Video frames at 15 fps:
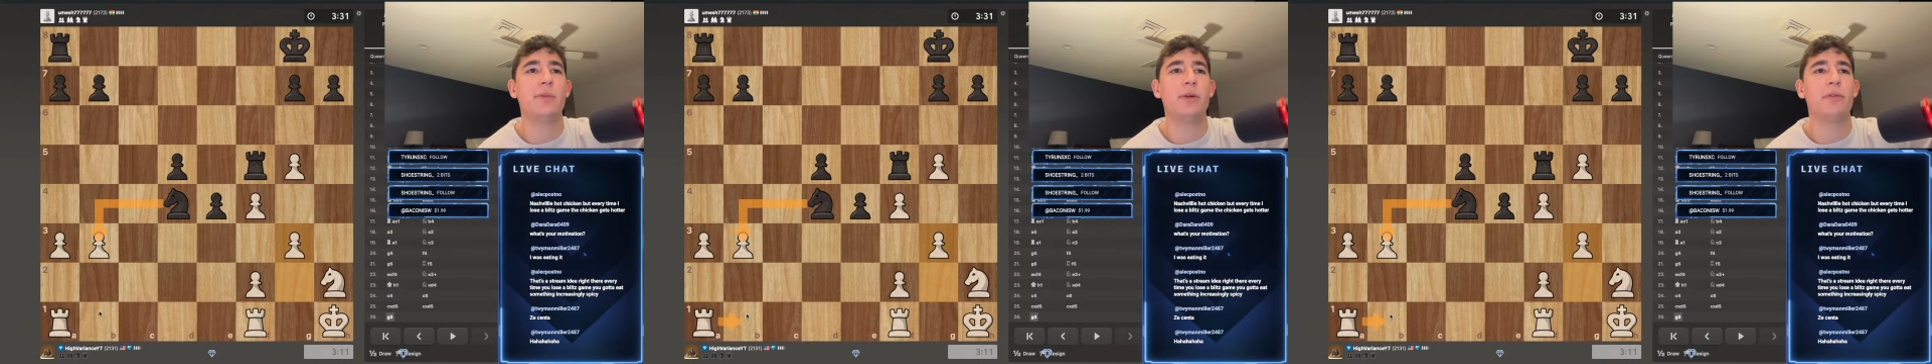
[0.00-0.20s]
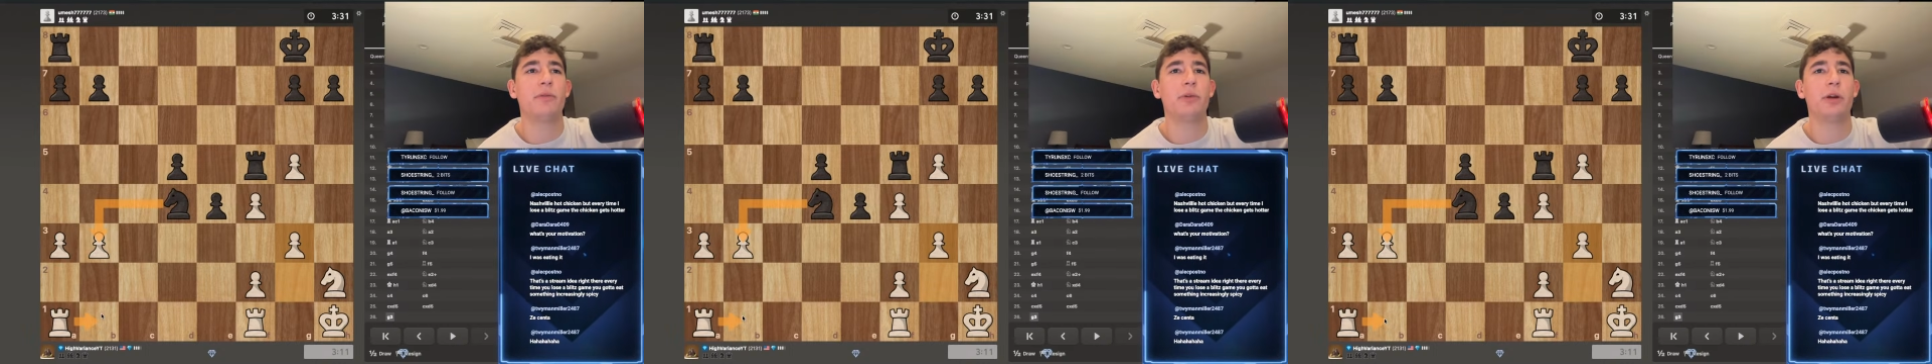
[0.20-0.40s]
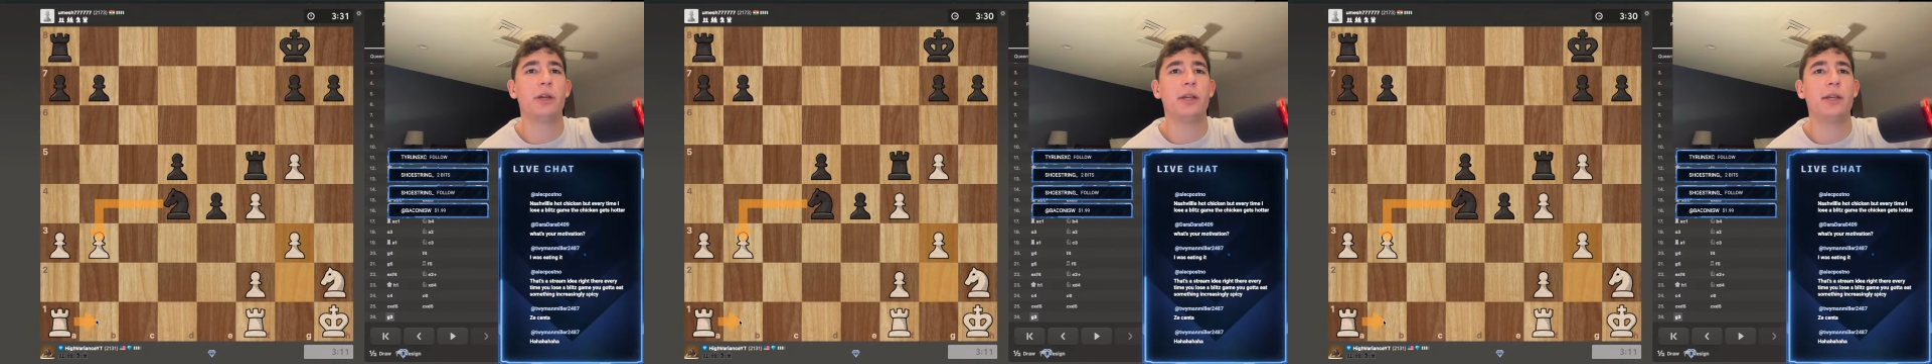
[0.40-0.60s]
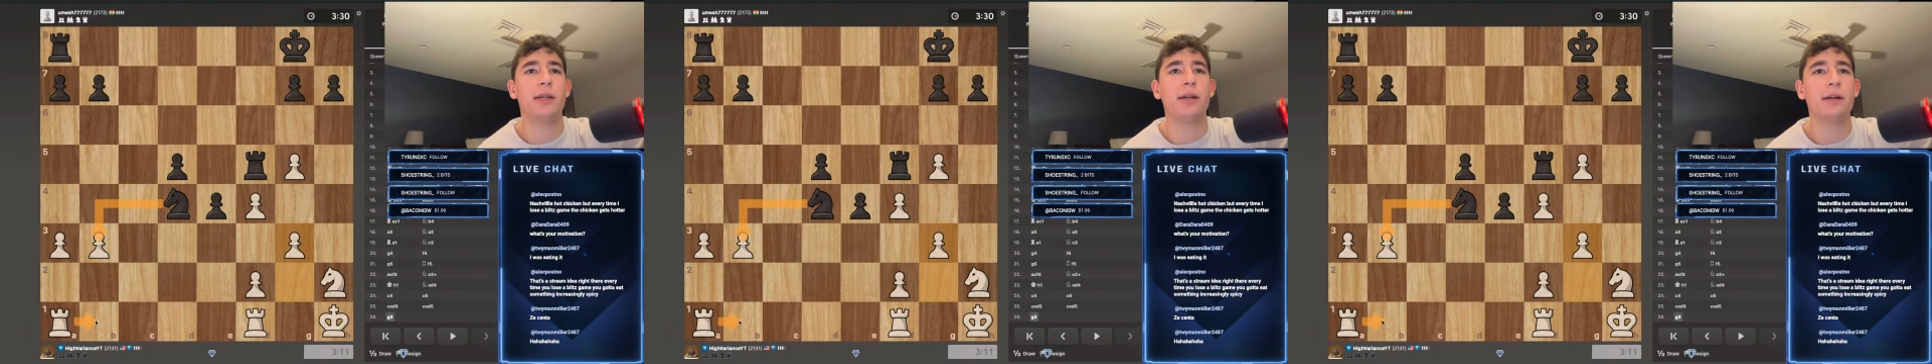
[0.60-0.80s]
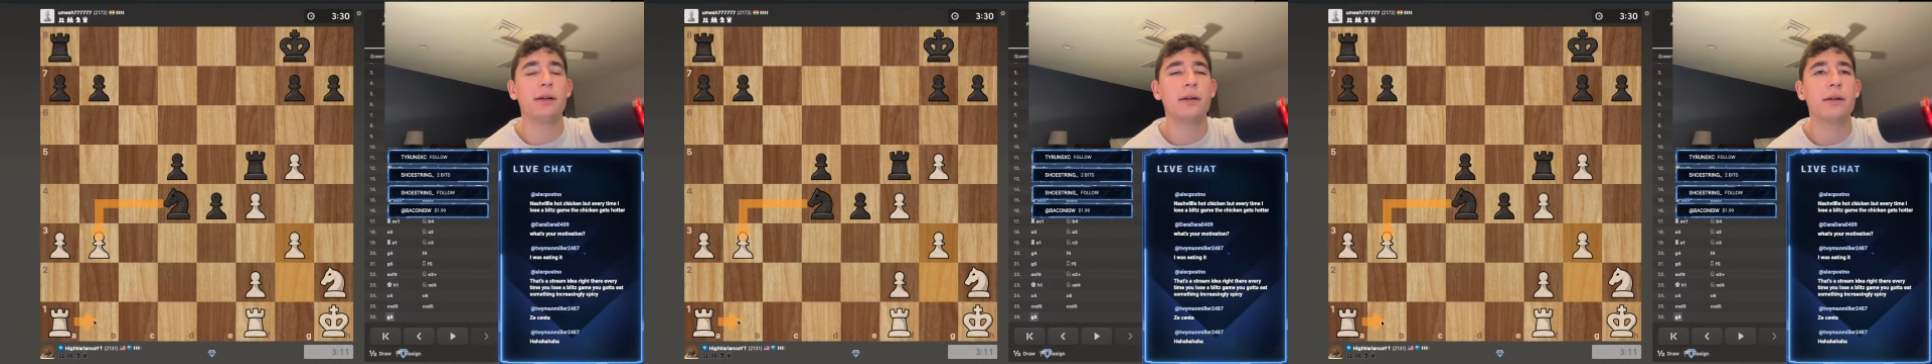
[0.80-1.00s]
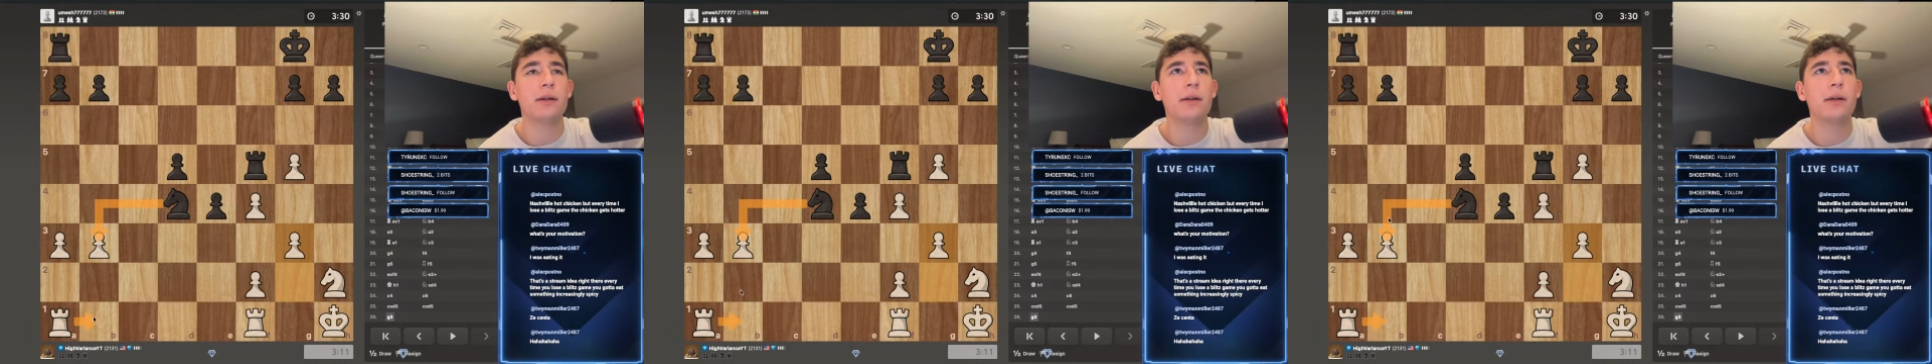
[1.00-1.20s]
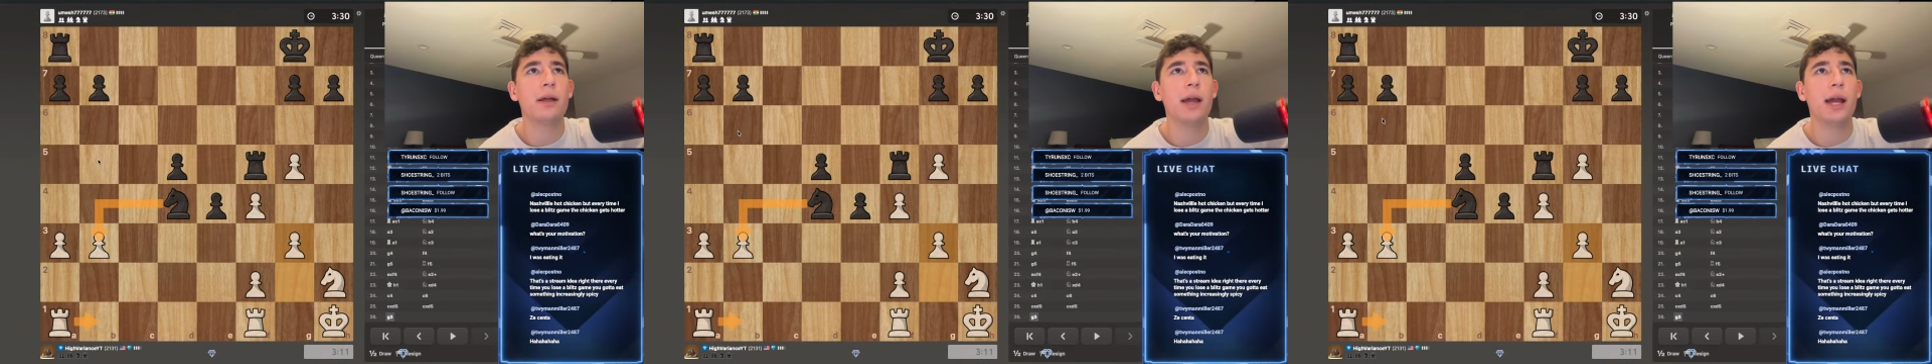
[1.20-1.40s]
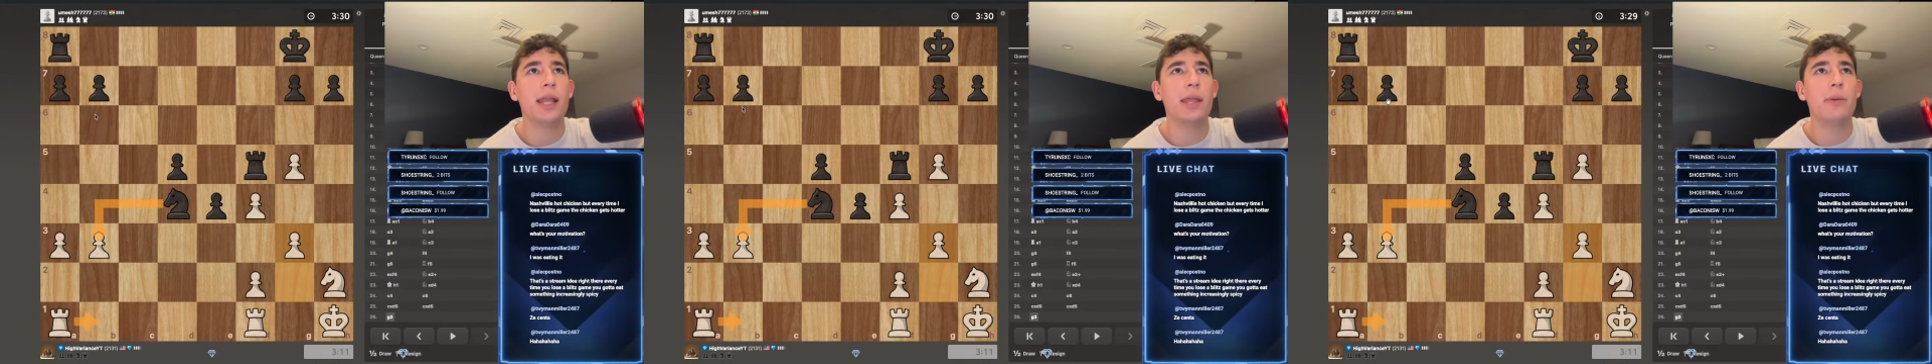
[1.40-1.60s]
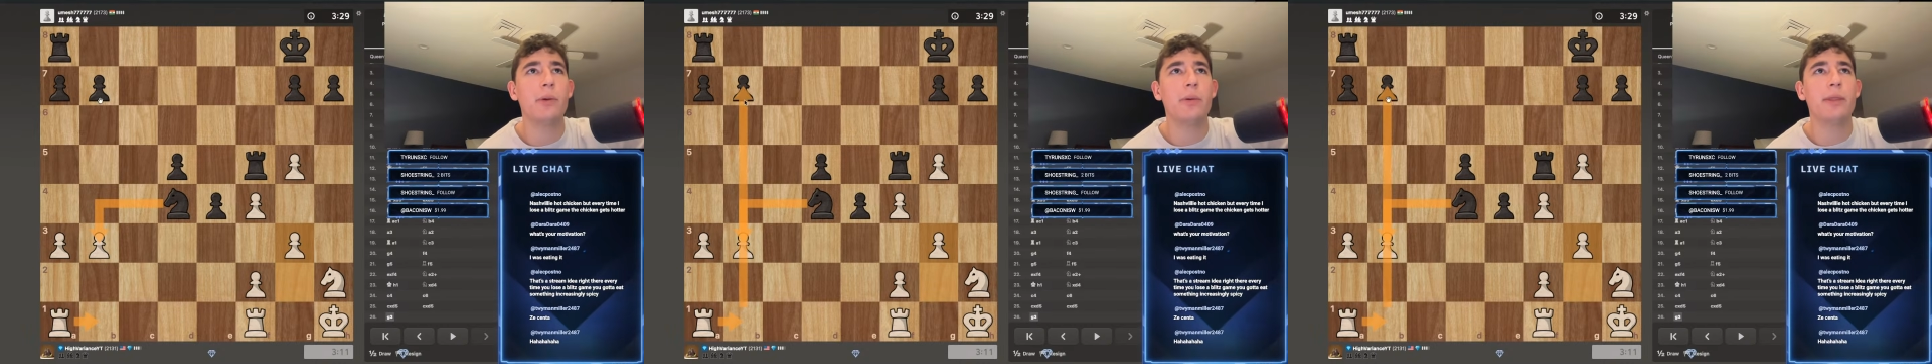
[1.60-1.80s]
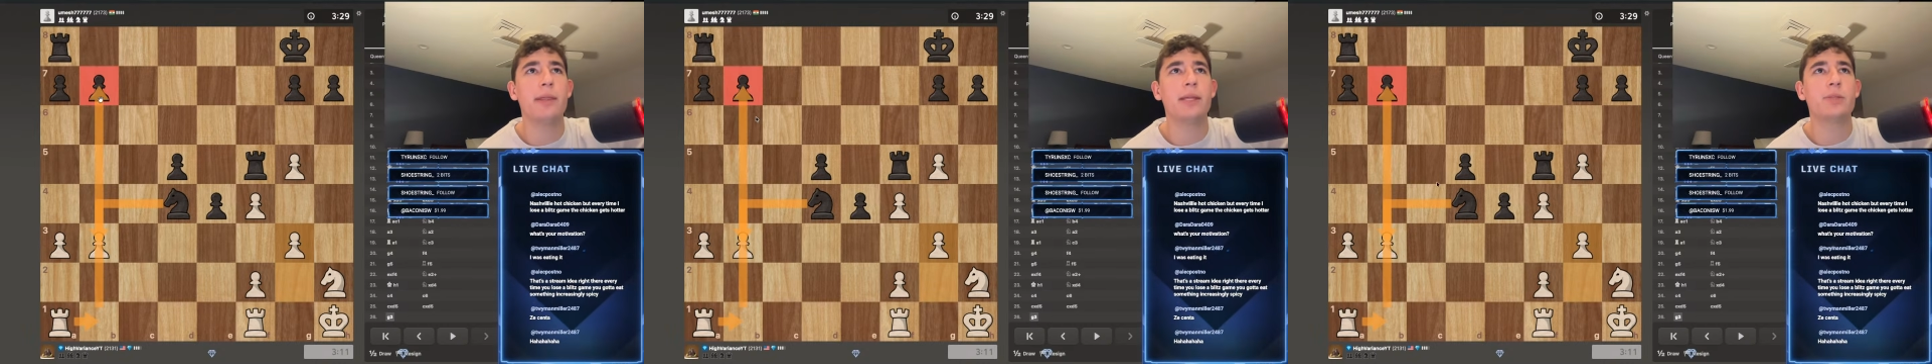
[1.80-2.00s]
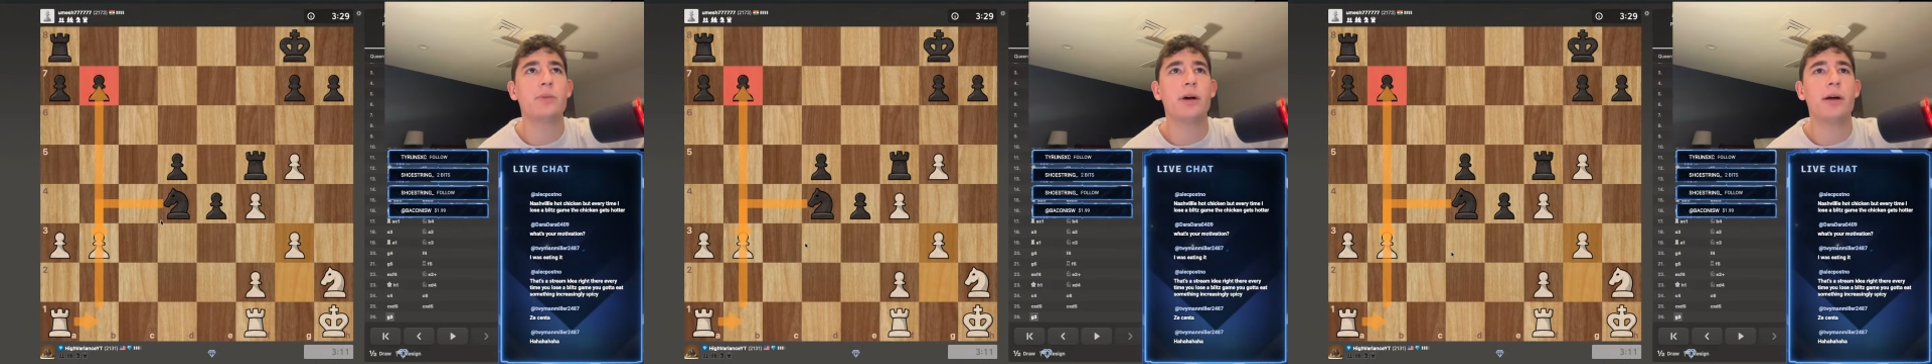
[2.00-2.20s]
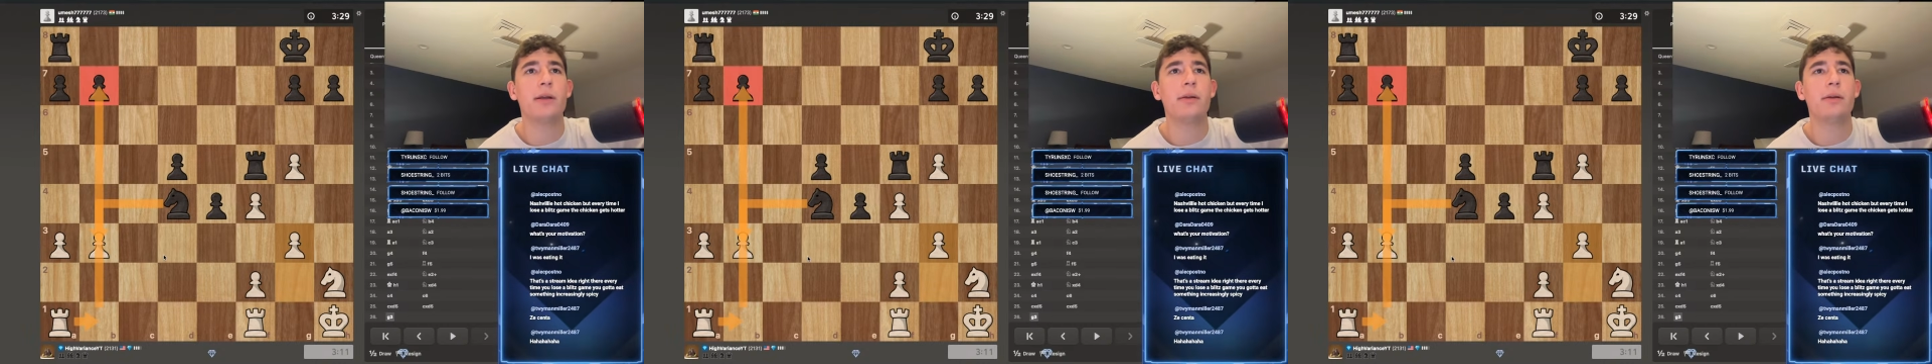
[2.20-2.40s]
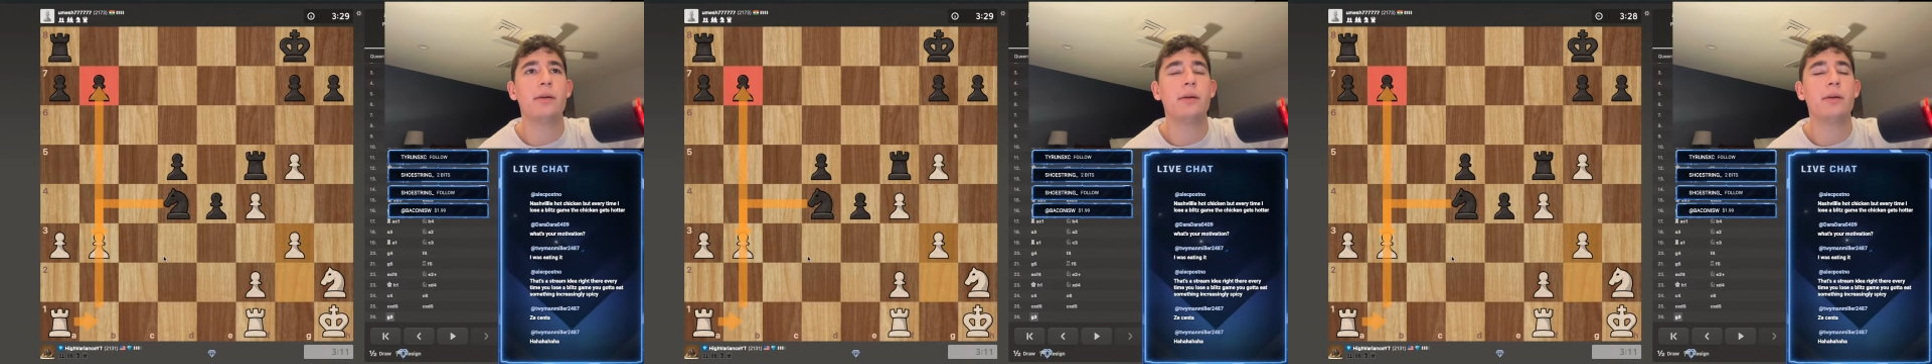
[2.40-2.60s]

we have rook here. And then we win this pawn.